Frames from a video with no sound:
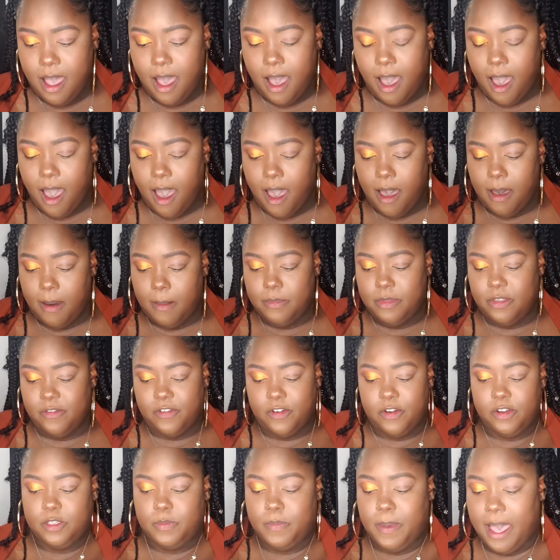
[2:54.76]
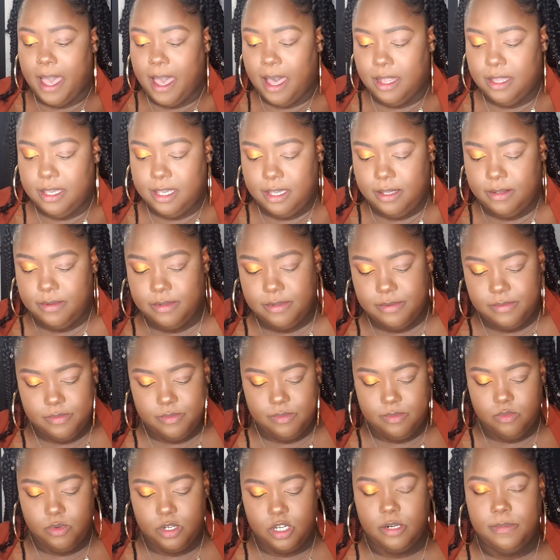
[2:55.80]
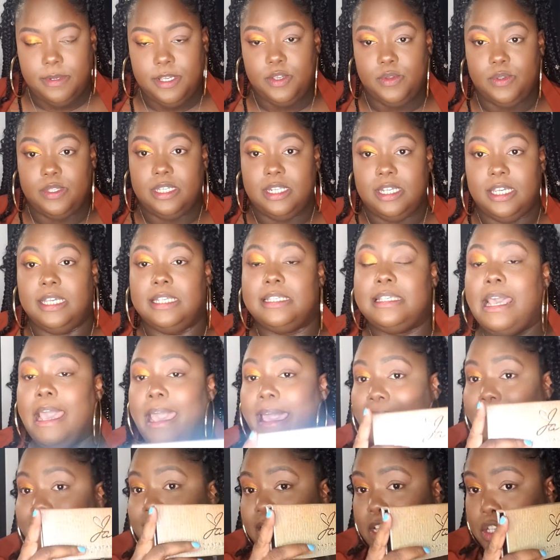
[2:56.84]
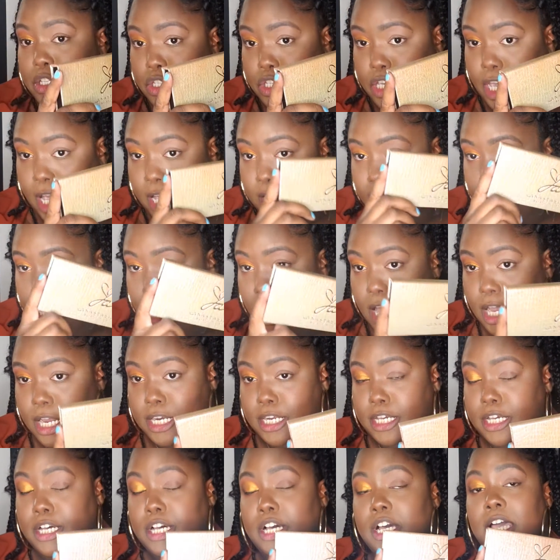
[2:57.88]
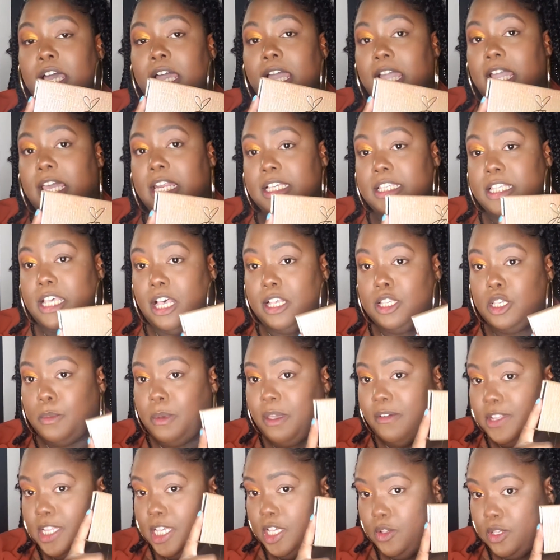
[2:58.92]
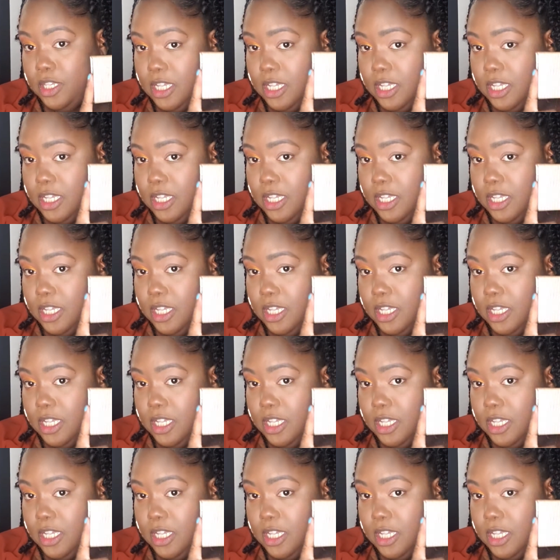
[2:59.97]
The first palette we're going to be using is the Jackie Aina Anastasia Beverly Hills